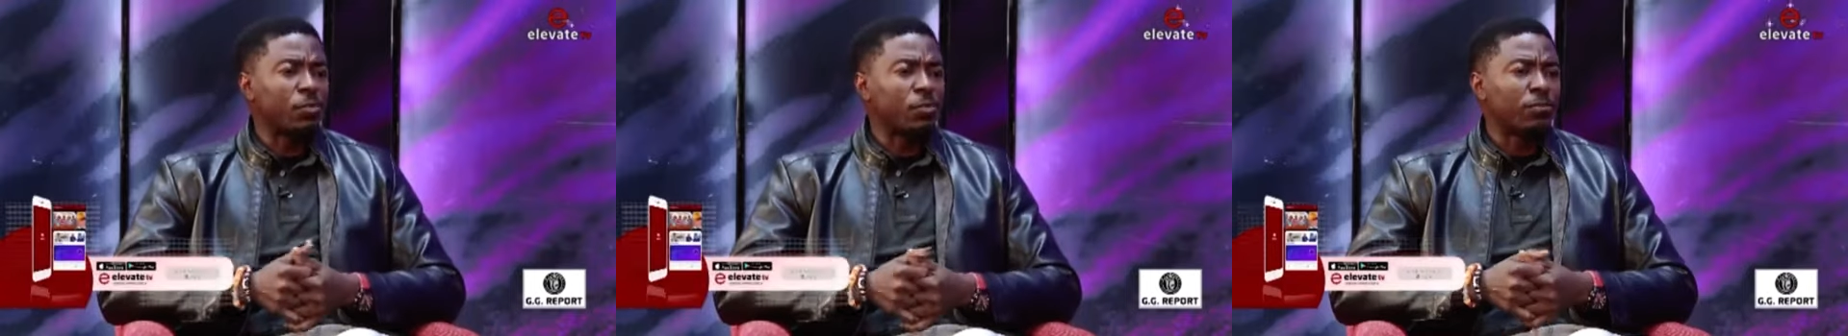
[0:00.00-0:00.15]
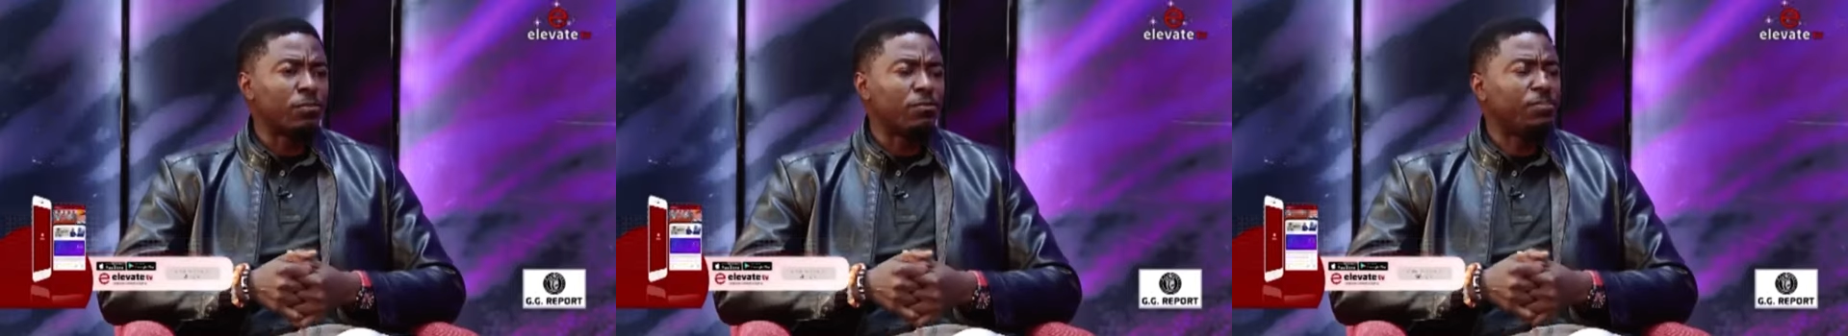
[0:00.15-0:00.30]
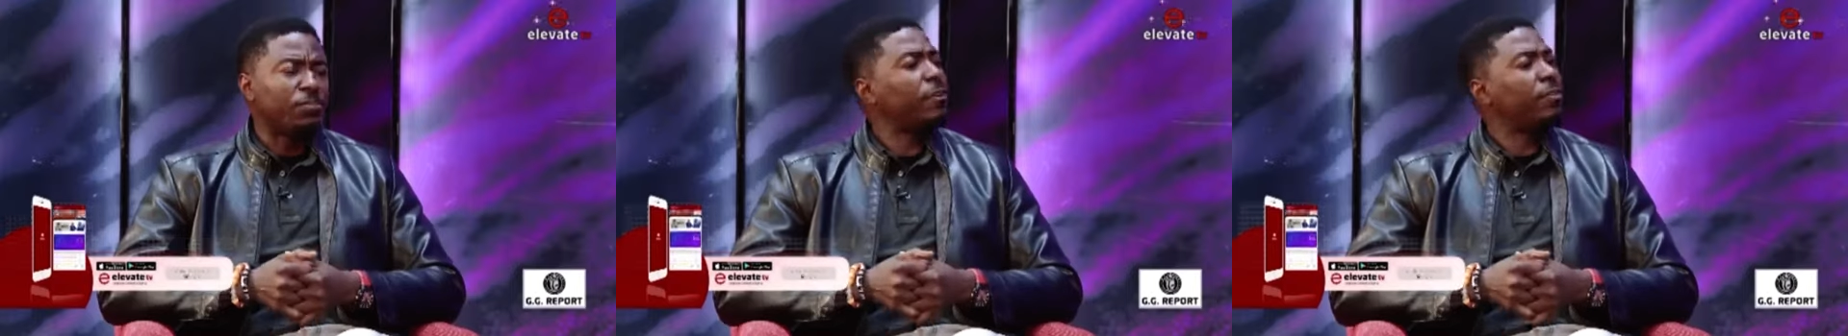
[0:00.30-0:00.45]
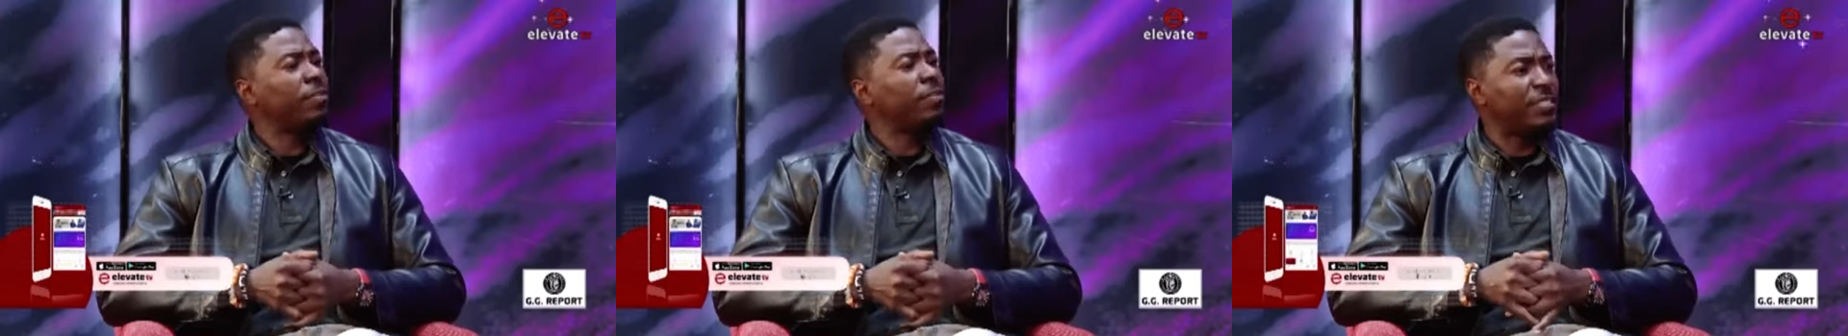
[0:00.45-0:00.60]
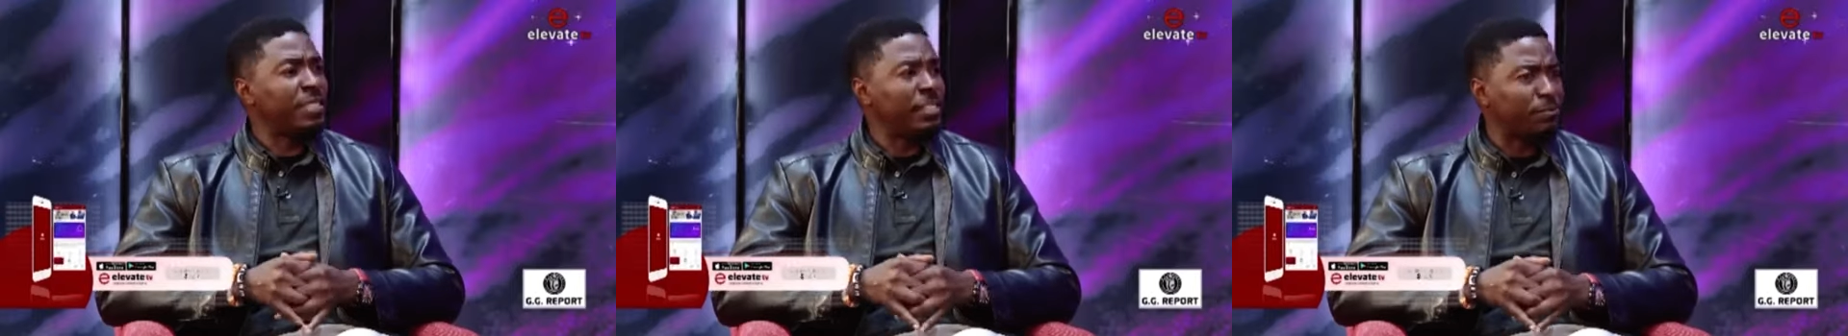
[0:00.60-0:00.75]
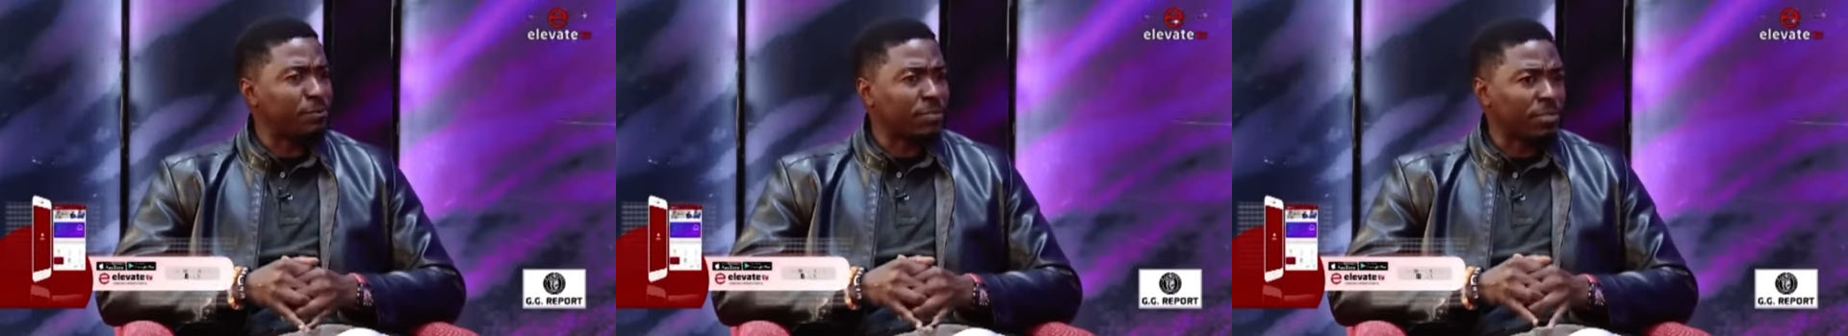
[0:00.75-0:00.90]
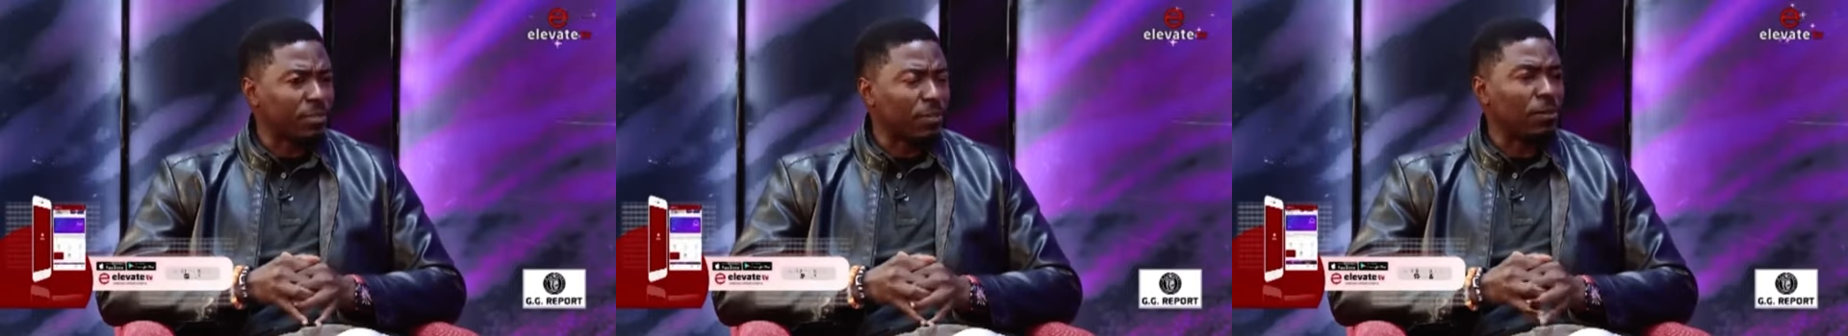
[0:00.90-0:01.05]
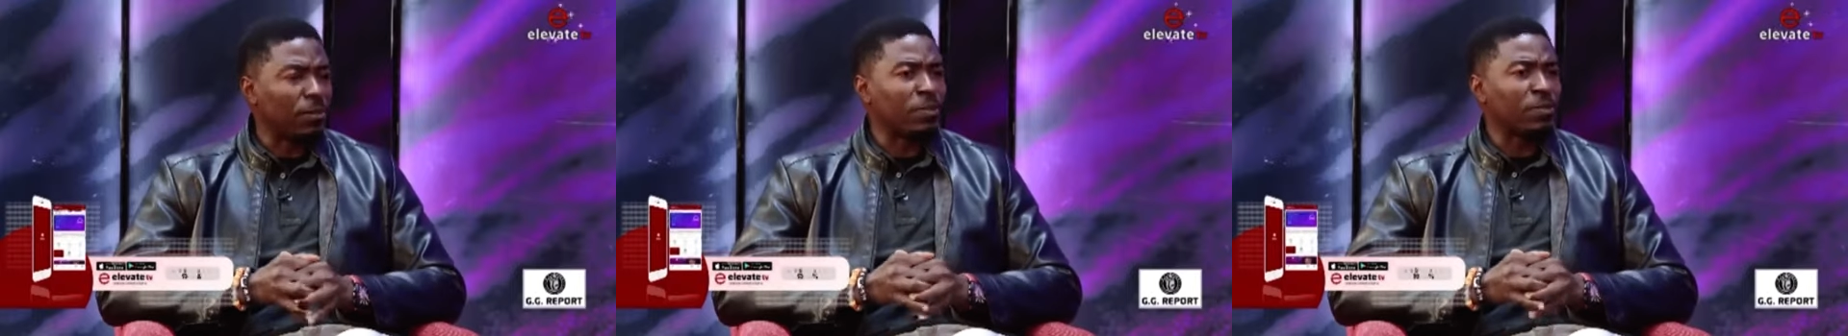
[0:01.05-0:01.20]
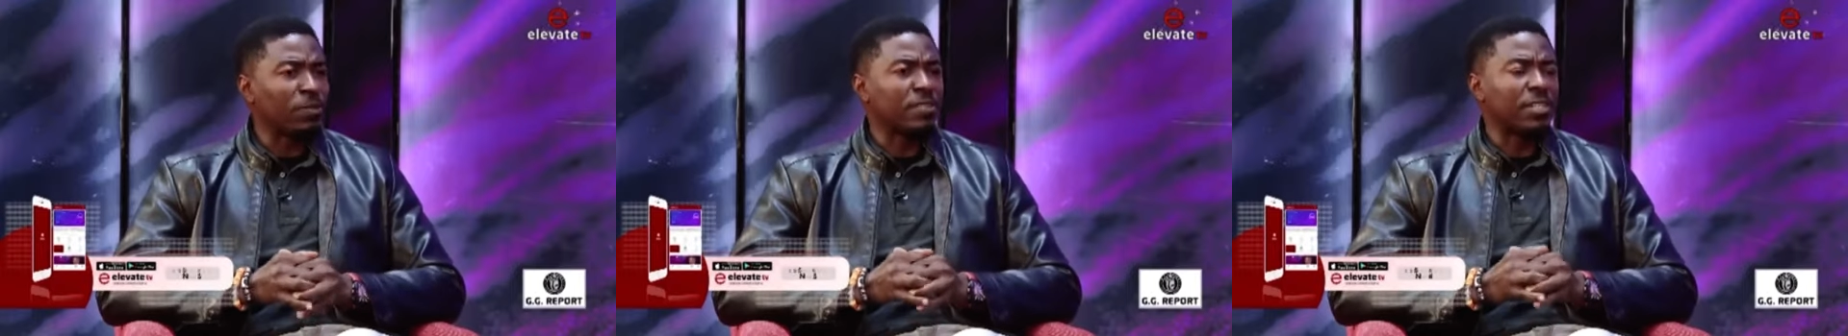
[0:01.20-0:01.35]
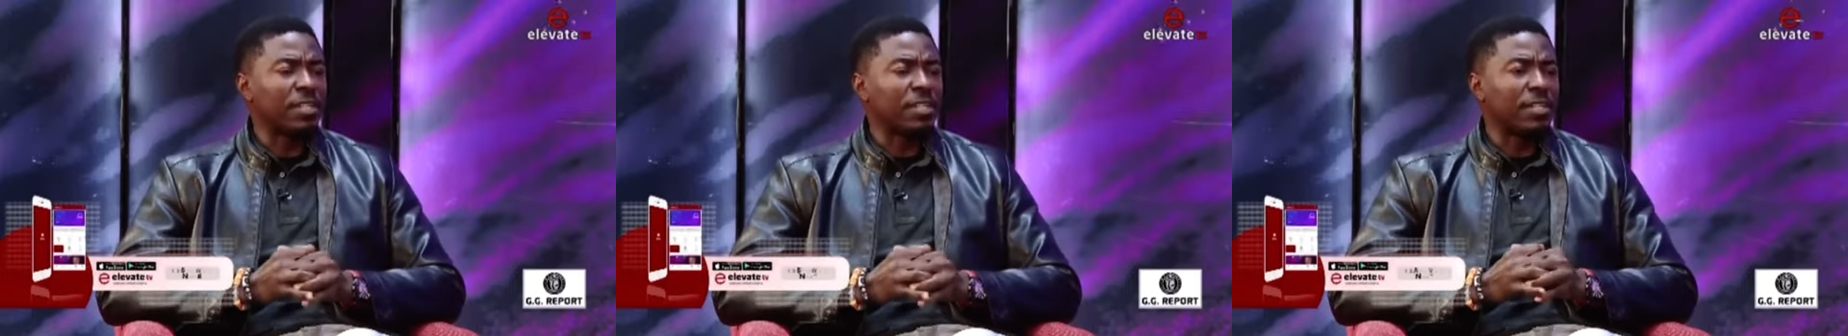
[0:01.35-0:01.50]
with very deep
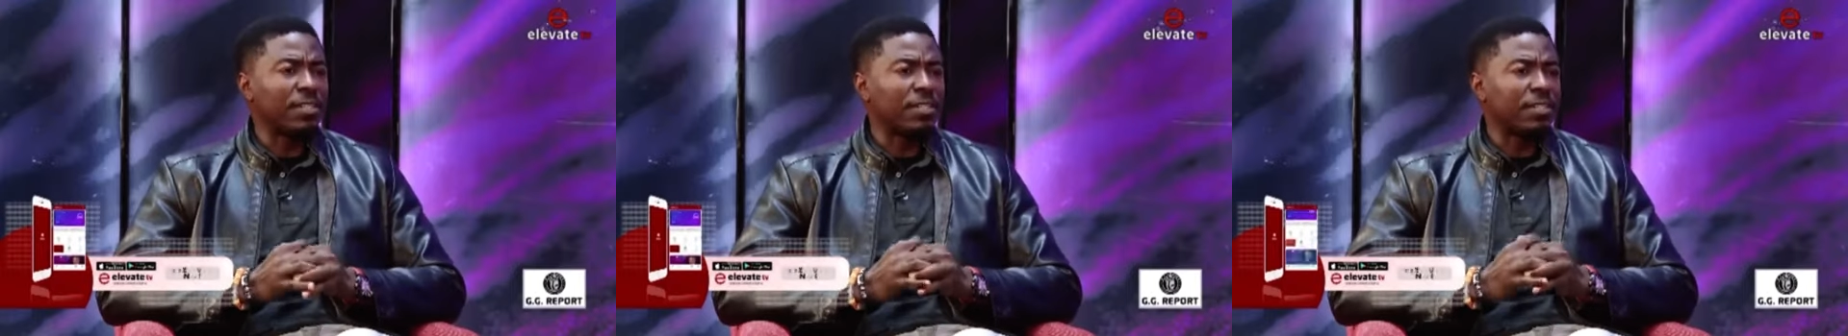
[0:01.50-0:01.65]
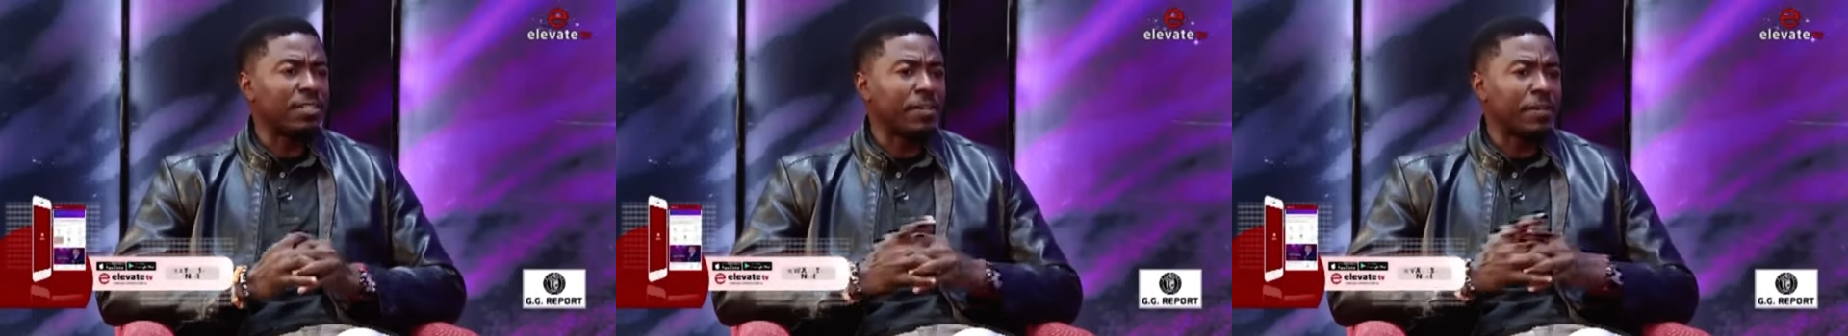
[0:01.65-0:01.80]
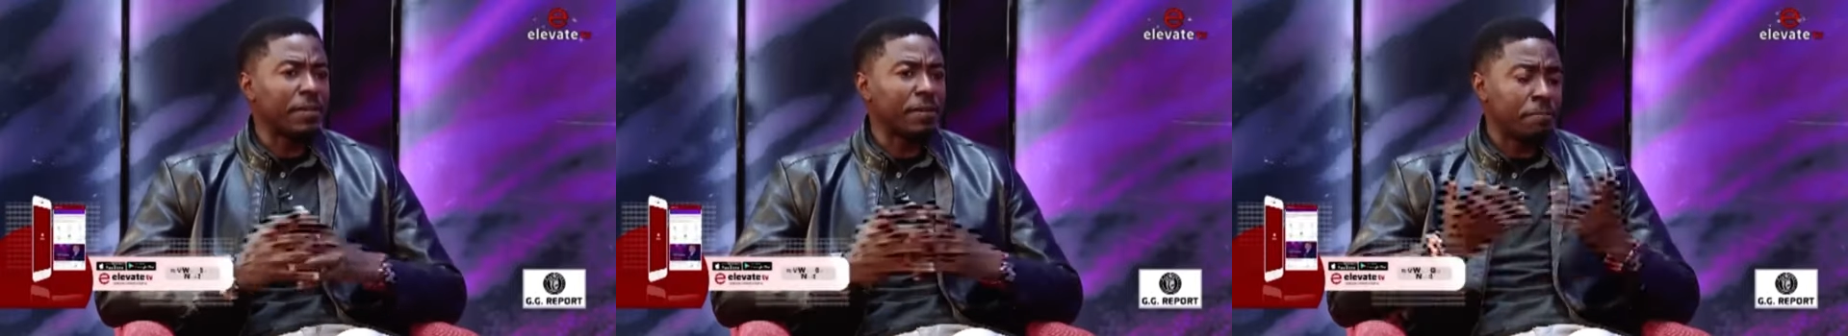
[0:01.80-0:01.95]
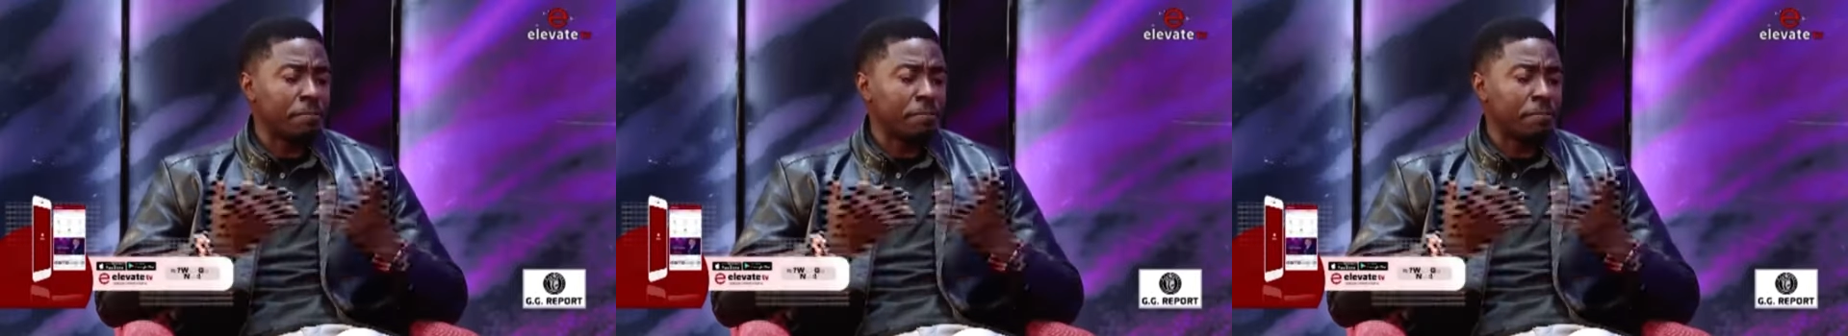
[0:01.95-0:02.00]
songs and